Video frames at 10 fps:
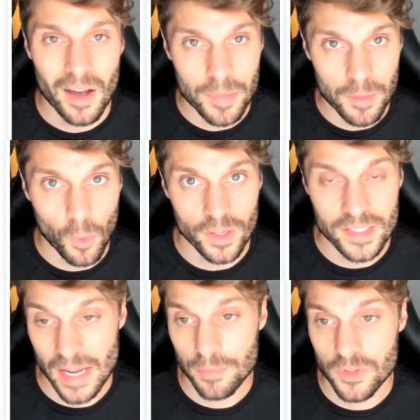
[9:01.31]
a bit more
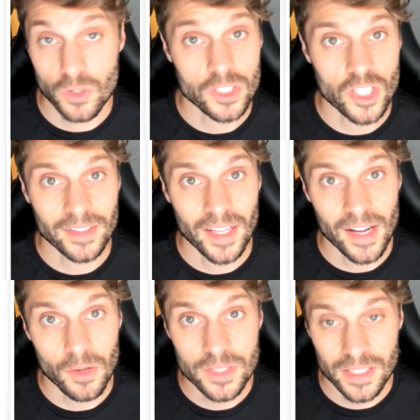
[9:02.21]
in depth. You can check that
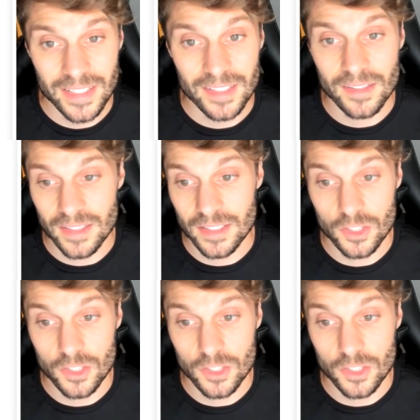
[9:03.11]
out in the